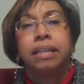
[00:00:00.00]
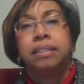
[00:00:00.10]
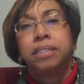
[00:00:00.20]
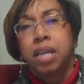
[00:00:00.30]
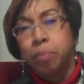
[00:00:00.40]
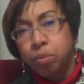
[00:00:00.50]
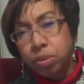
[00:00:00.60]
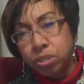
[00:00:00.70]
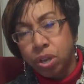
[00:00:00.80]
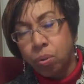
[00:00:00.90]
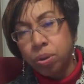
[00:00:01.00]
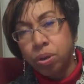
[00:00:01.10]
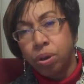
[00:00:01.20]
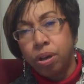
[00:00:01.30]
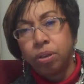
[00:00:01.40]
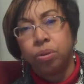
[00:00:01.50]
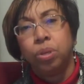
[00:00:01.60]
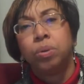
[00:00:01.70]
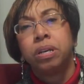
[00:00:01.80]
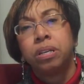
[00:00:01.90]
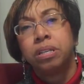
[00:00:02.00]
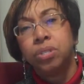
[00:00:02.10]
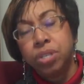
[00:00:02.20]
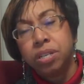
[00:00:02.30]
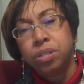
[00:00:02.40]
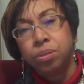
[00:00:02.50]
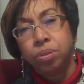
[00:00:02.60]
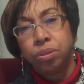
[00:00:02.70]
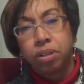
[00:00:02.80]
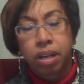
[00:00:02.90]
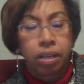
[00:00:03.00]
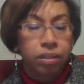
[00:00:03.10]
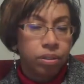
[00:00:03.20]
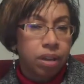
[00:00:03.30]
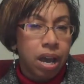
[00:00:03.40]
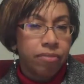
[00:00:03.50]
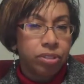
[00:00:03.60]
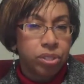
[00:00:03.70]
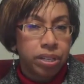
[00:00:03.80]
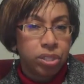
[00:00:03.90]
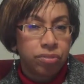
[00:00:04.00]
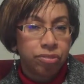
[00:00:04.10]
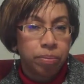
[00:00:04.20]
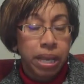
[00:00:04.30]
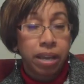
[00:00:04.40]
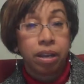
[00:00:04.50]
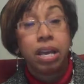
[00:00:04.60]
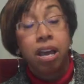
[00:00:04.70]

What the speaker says: Tell me what's going on, or you can continue your conversation from there.